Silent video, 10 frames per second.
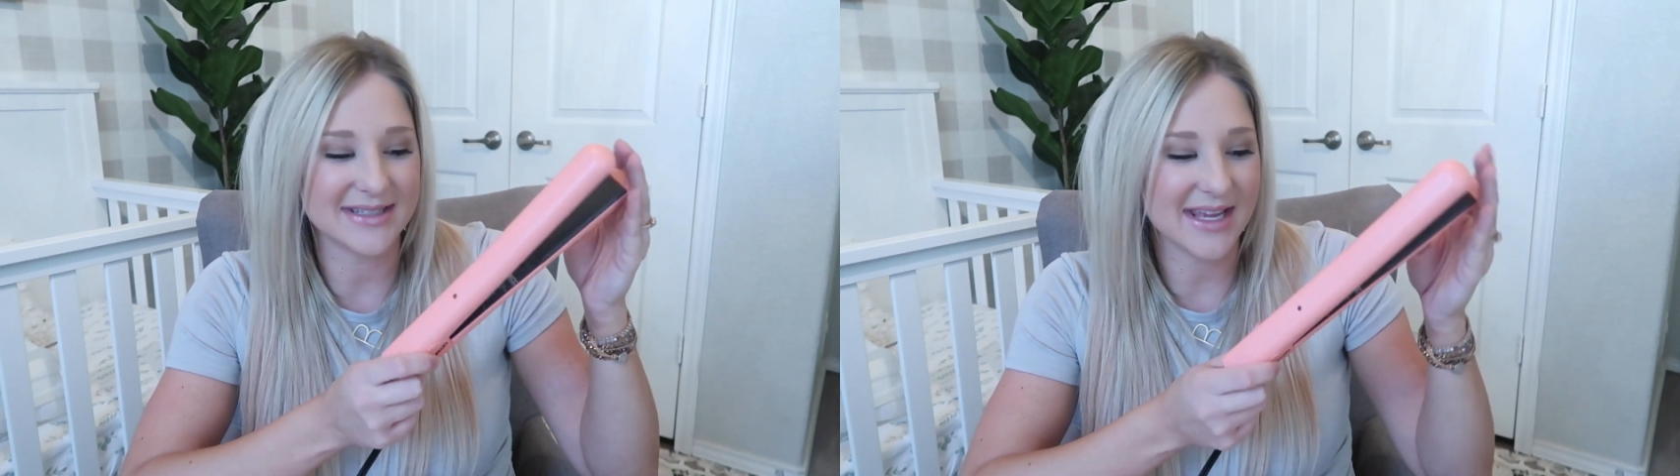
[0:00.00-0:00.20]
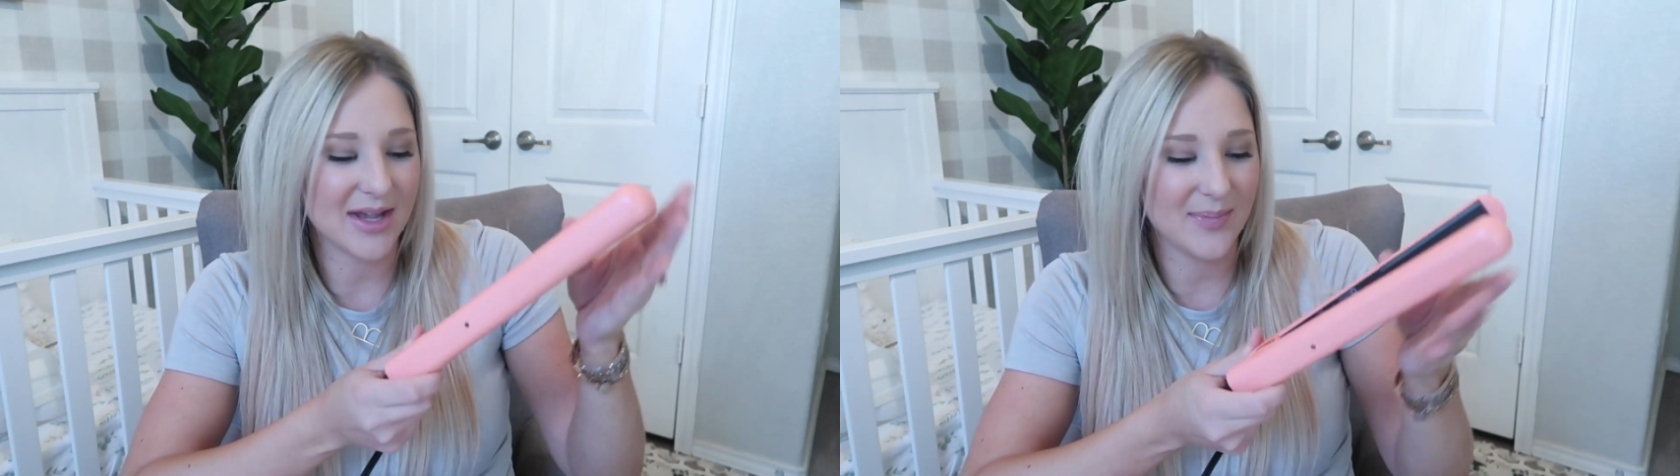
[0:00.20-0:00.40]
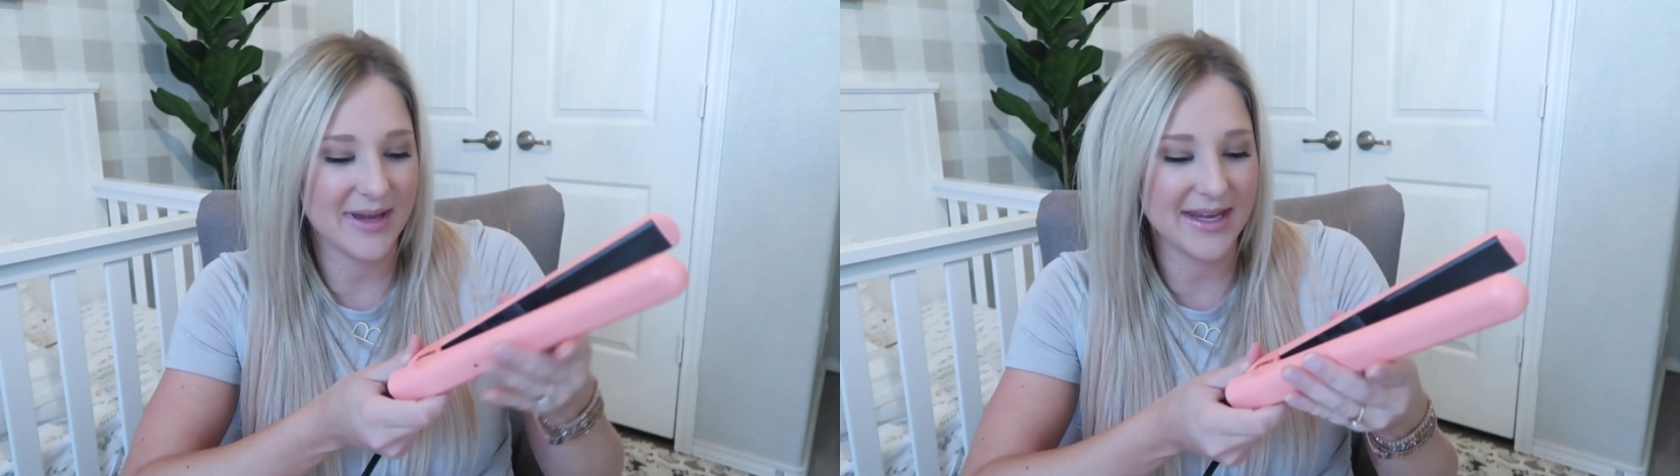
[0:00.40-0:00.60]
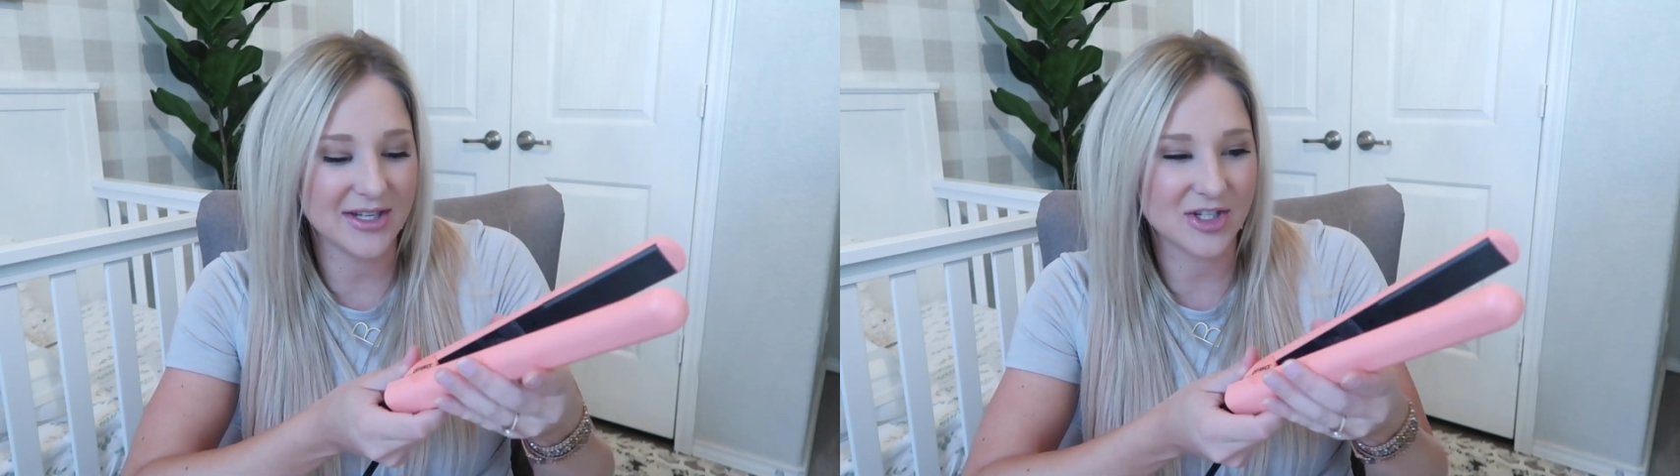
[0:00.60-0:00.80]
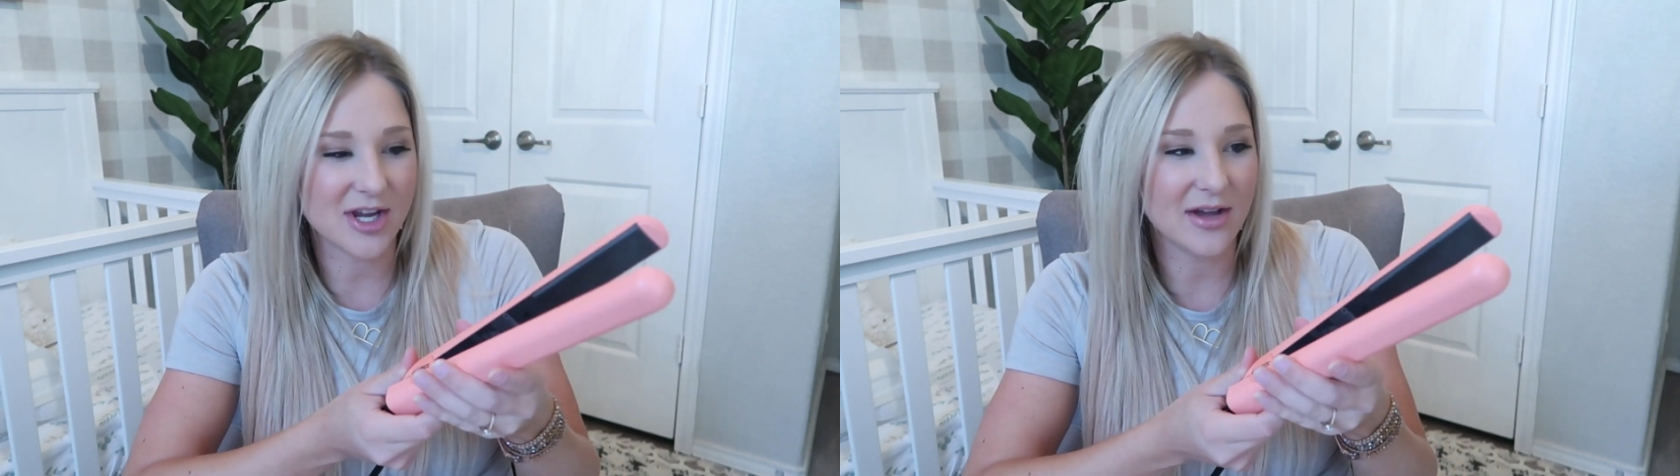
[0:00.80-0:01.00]
It's like a
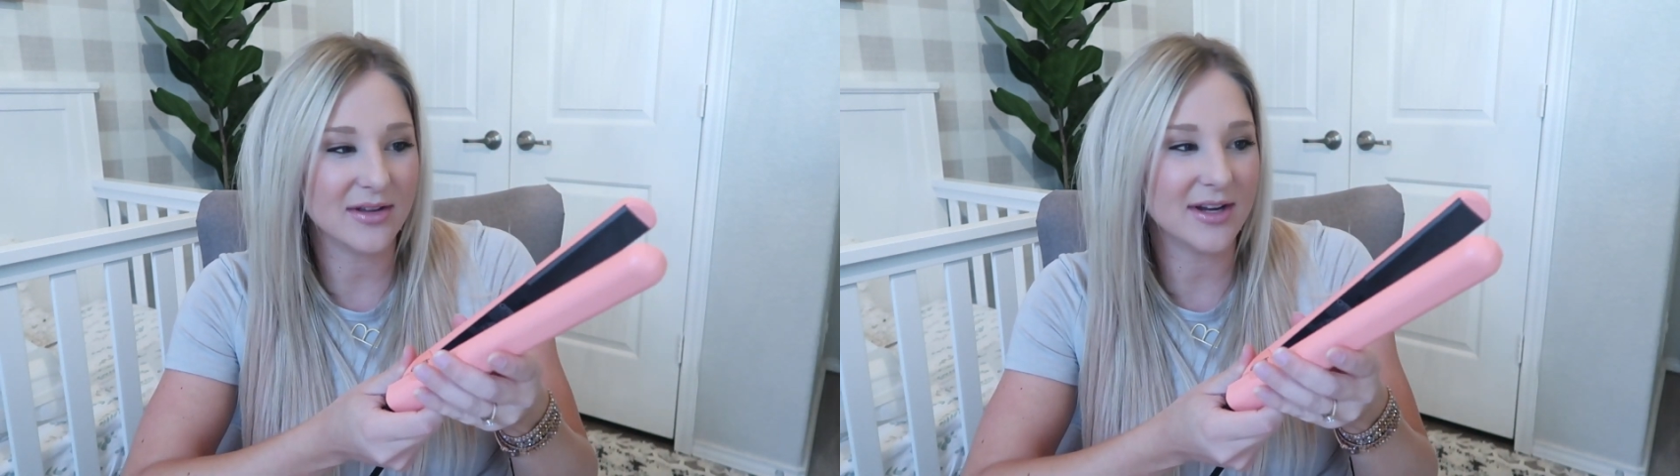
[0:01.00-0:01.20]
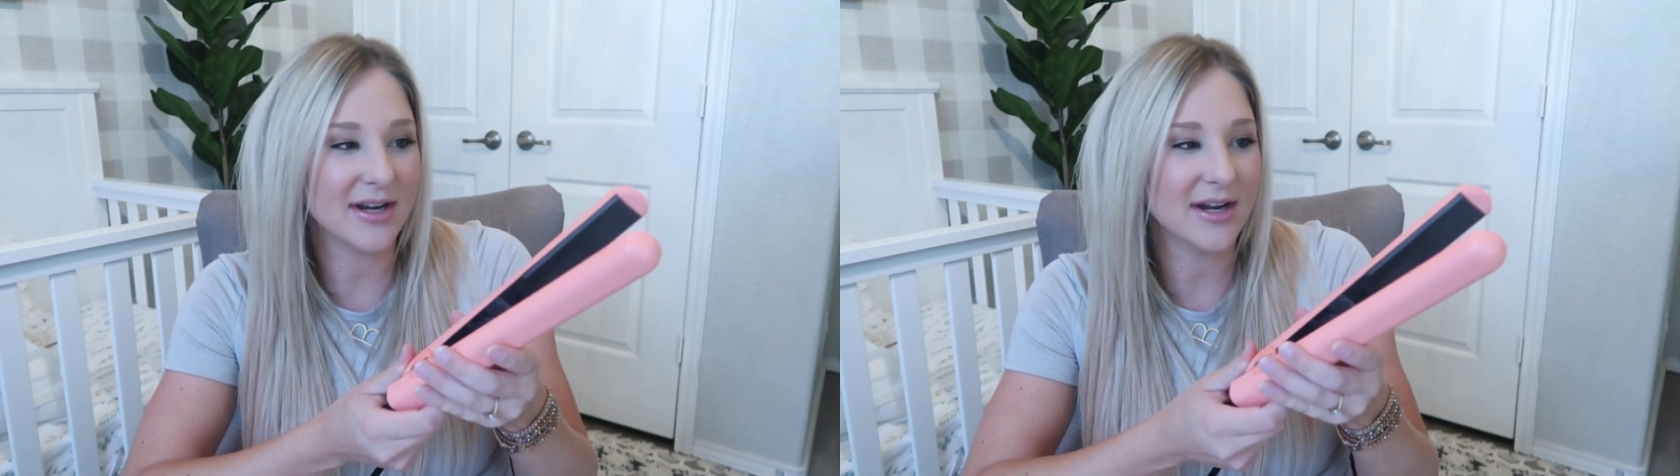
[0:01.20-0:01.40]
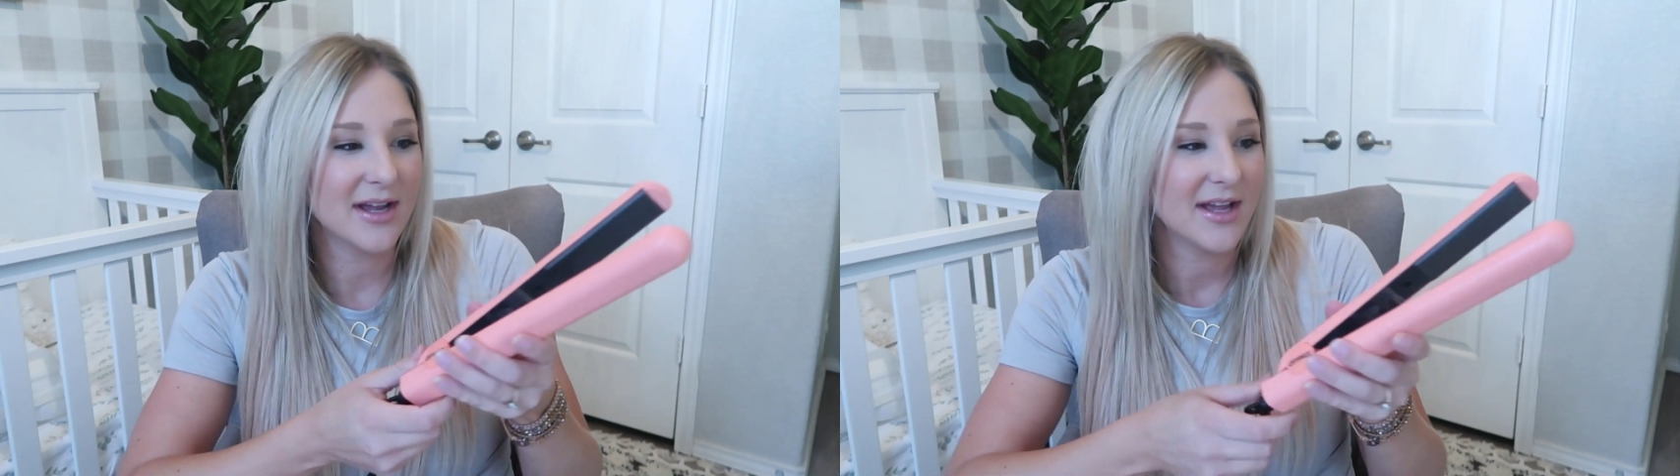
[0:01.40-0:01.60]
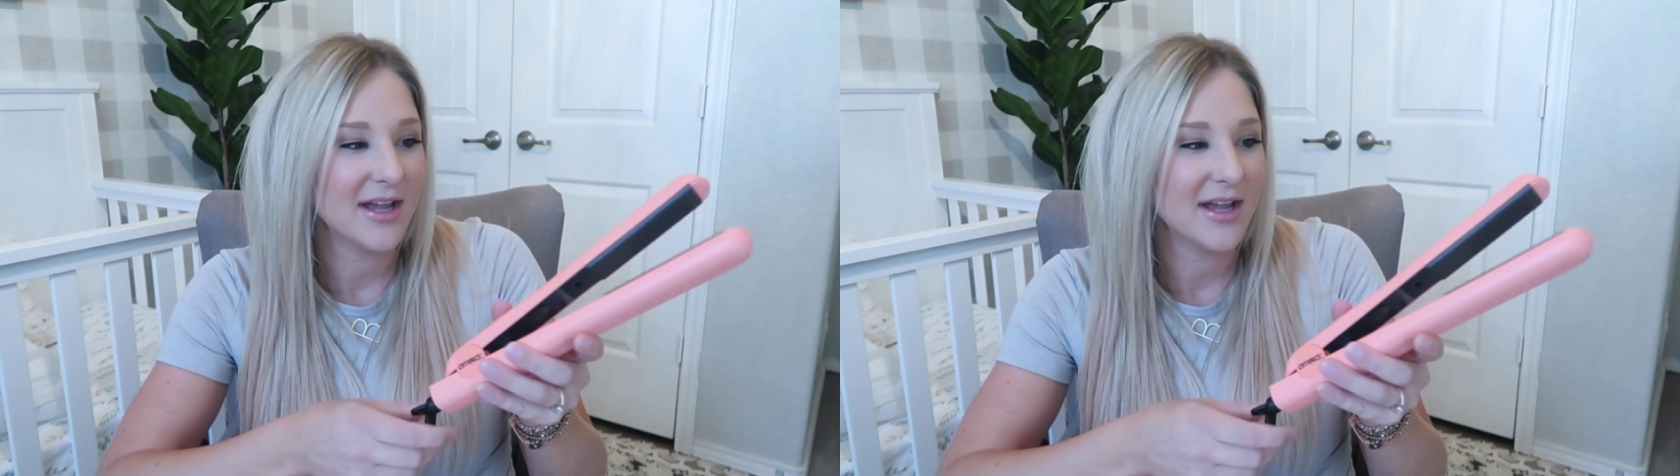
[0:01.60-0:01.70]
peach color,